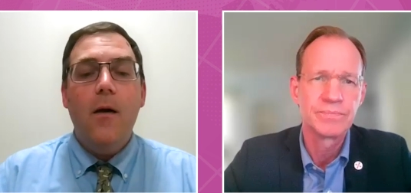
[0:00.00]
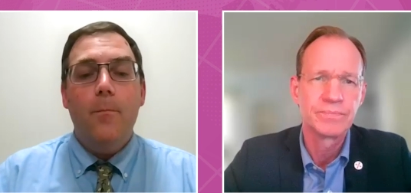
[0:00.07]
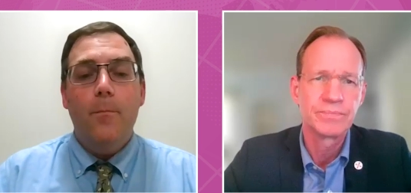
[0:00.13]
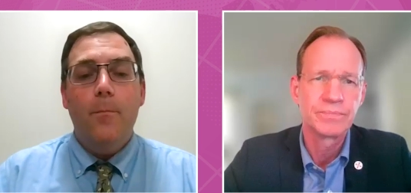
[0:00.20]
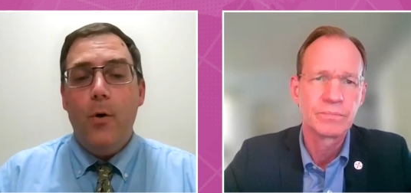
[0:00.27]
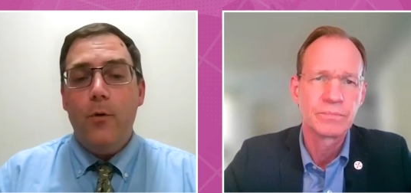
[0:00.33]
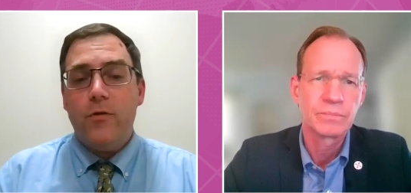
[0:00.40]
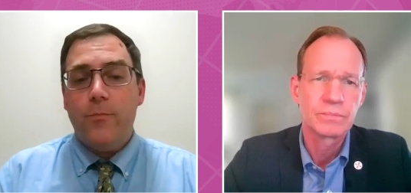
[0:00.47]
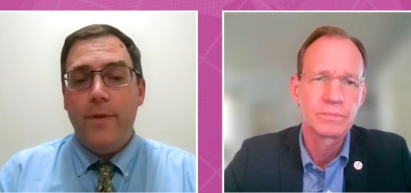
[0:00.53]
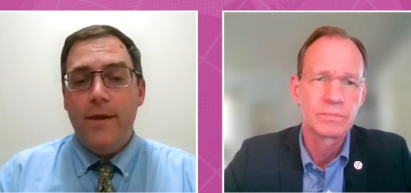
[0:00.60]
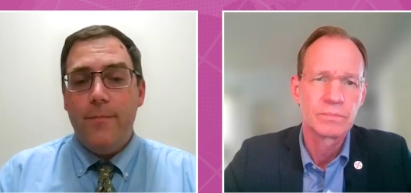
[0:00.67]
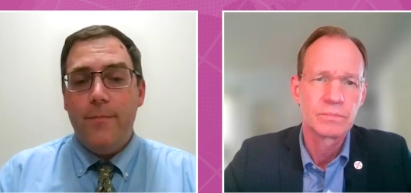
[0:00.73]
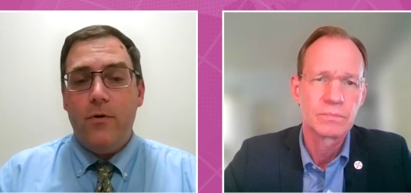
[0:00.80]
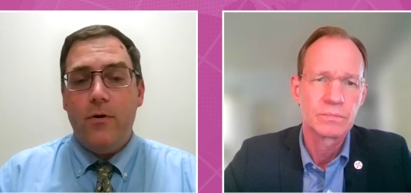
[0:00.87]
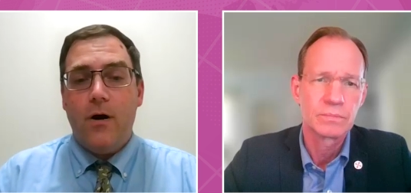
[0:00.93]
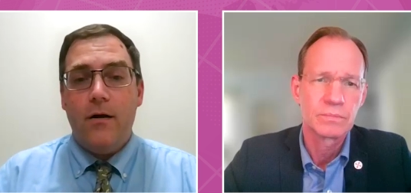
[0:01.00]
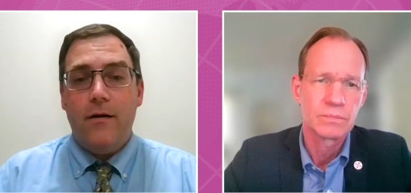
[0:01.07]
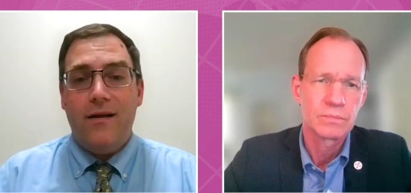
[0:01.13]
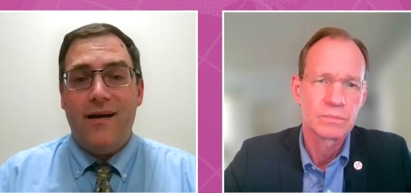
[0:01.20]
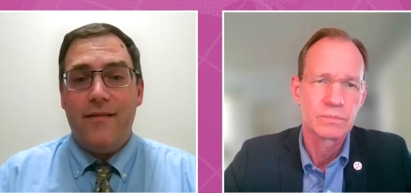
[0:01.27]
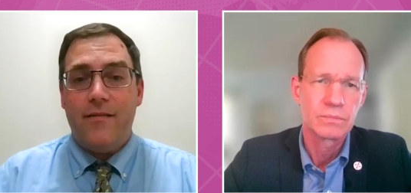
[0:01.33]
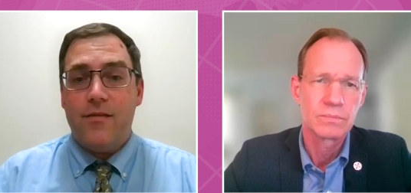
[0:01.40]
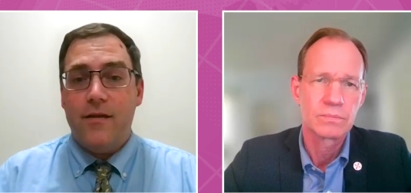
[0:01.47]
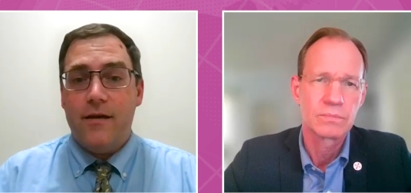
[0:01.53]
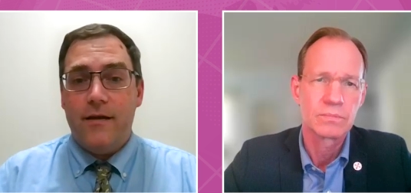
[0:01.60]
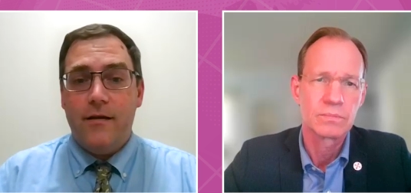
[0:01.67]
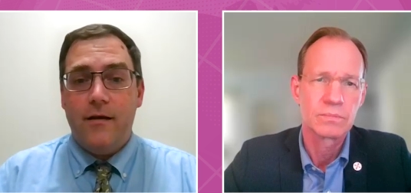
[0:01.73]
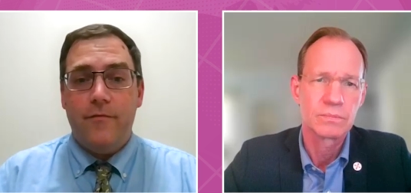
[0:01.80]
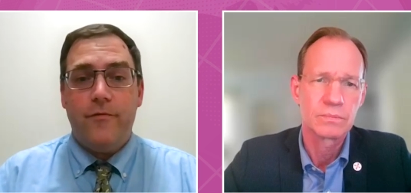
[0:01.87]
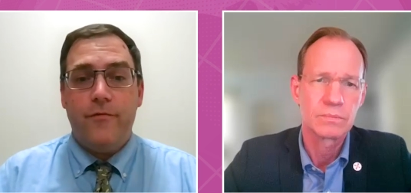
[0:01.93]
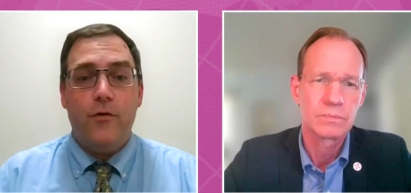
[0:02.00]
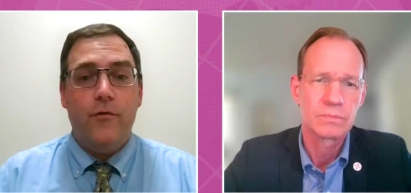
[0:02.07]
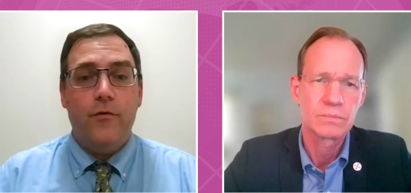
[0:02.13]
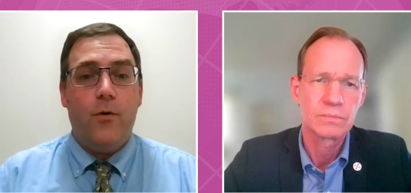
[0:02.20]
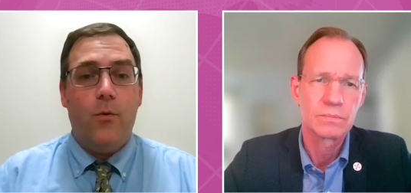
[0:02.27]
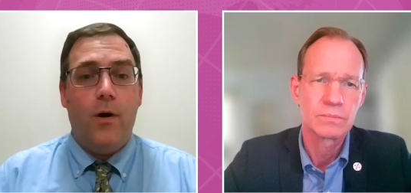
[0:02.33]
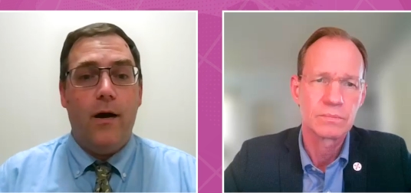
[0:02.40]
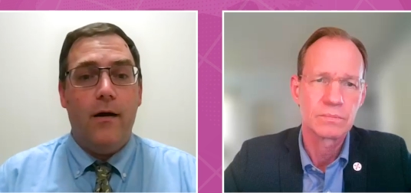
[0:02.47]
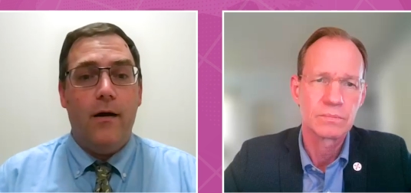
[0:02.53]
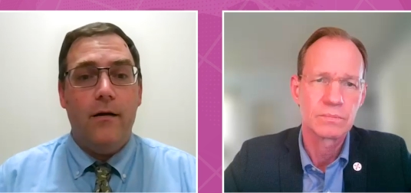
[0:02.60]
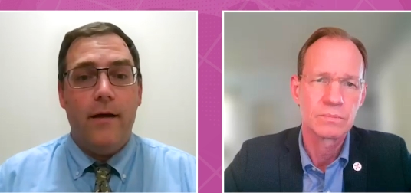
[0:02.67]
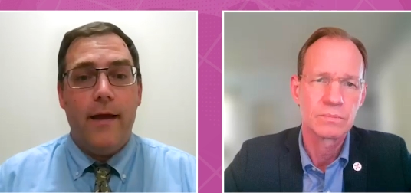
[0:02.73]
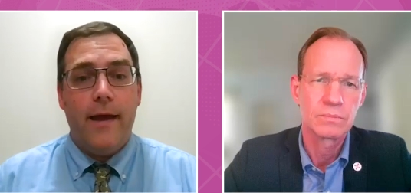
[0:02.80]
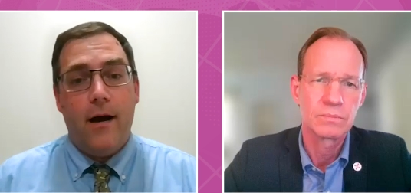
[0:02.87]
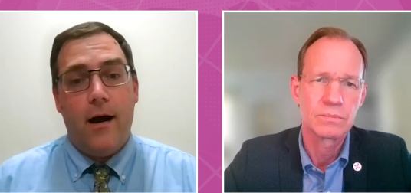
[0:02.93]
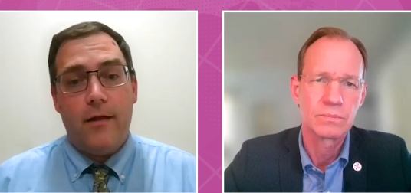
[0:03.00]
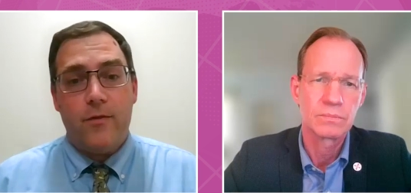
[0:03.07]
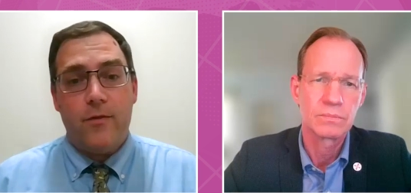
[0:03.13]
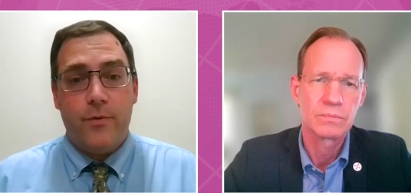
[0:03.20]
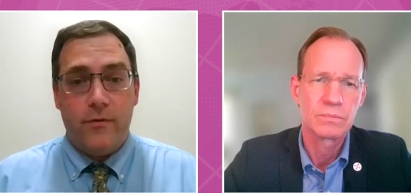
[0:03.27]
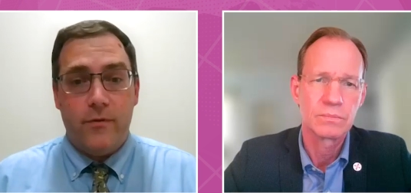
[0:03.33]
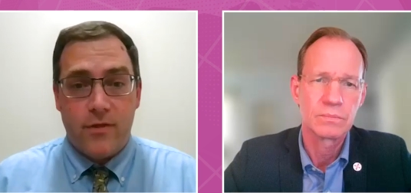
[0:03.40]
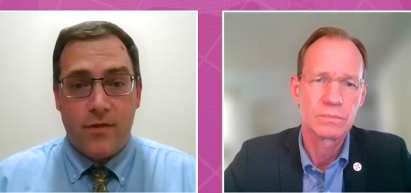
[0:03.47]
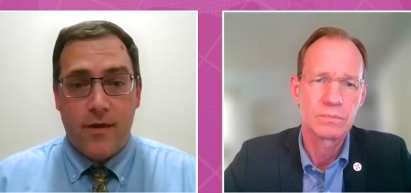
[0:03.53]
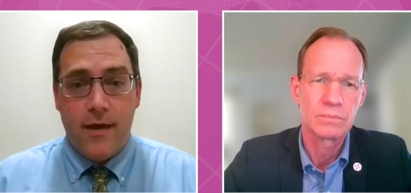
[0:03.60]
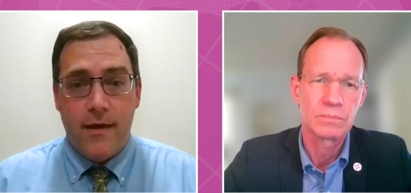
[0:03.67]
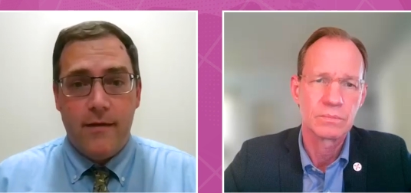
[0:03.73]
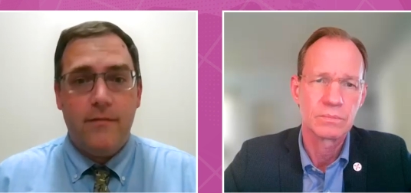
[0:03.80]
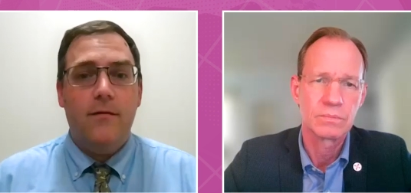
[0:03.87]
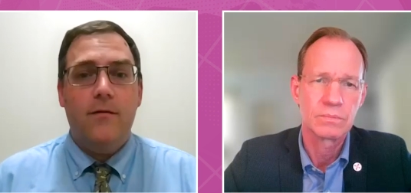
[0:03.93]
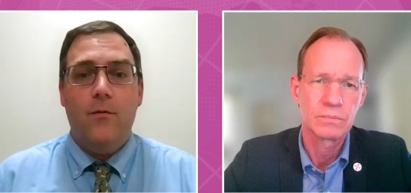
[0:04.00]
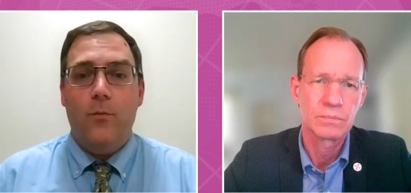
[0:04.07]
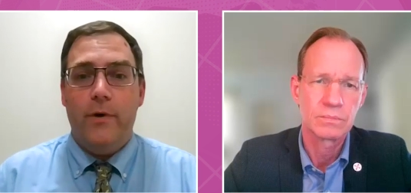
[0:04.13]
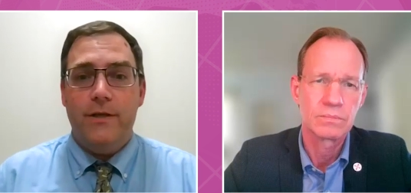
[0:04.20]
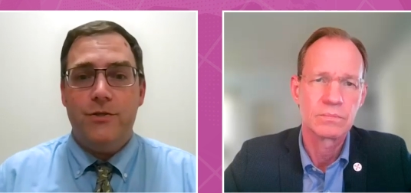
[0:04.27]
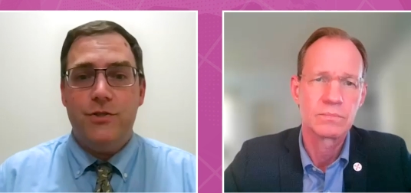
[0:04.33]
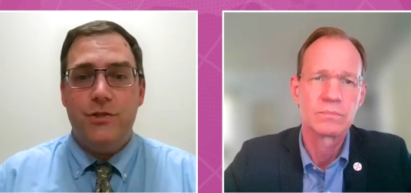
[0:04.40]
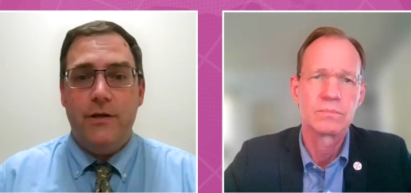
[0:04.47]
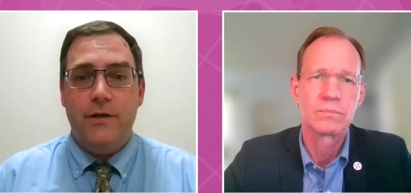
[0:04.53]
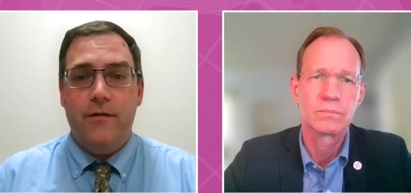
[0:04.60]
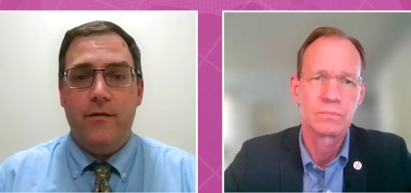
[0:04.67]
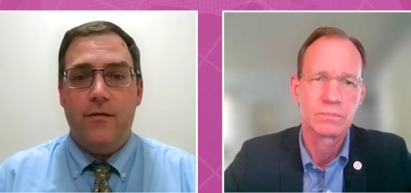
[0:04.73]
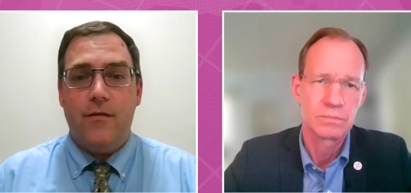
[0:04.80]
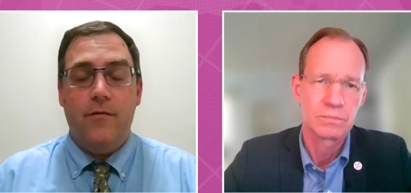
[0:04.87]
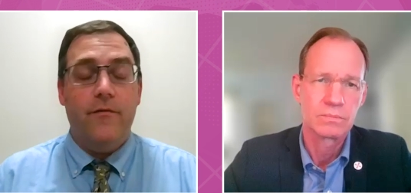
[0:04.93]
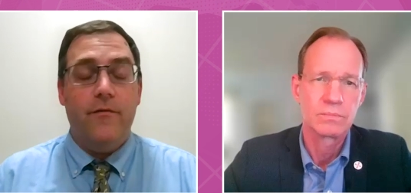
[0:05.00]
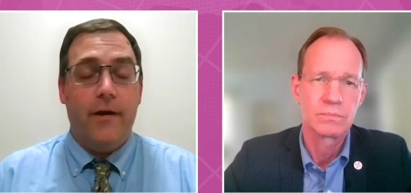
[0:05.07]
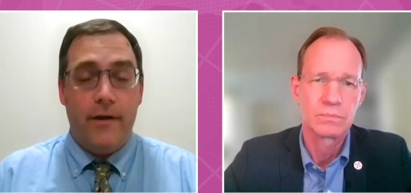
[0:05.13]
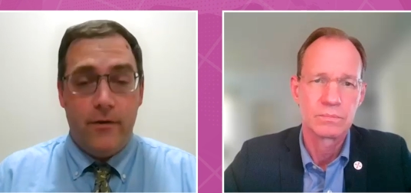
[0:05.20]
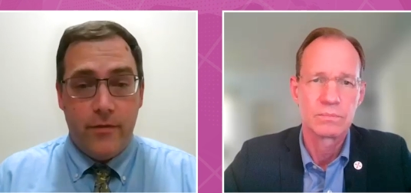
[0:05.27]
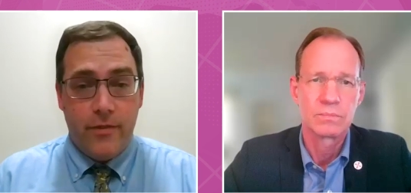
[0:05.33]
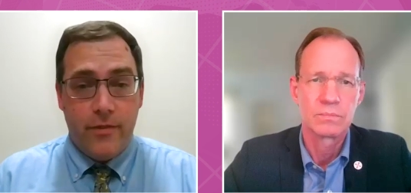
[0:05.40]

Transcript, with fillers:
Speaker 1: Most people are not sick enough to require a hospital stay, which is a very good